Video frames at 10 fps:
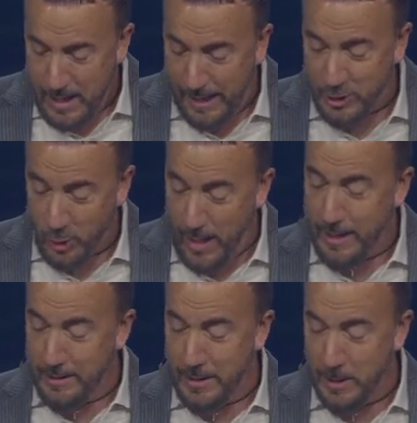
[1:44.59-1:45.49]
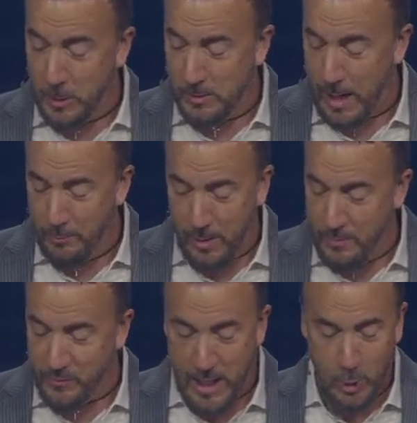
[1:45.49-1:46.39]
I try to, you know,
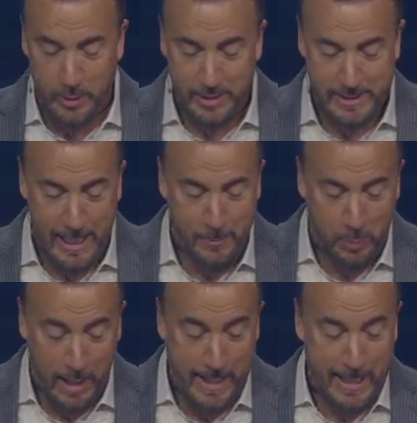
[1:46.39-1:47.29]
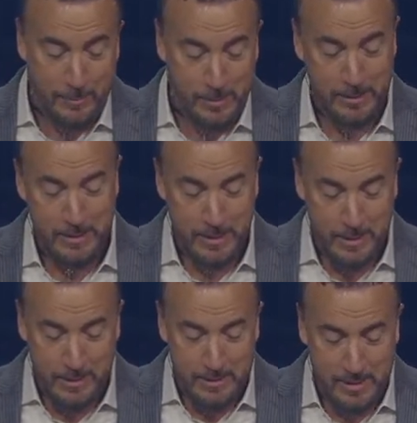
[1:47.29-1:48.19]
I'm following the same plan, but
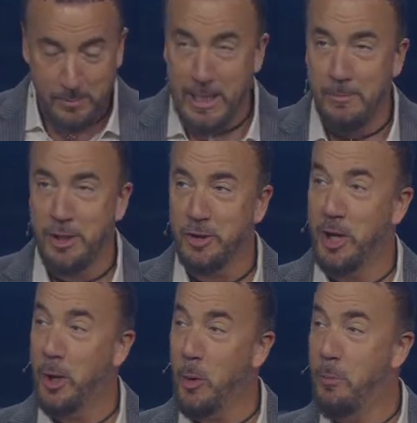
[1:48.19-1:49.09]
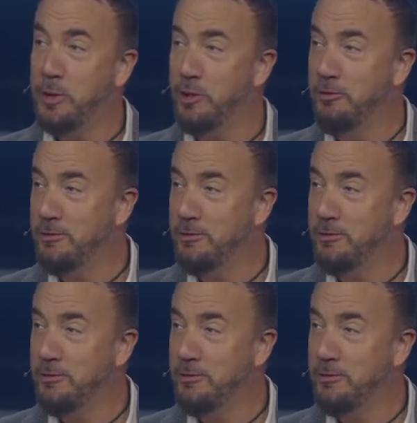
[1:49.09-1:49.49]
sometimes there's an interruption.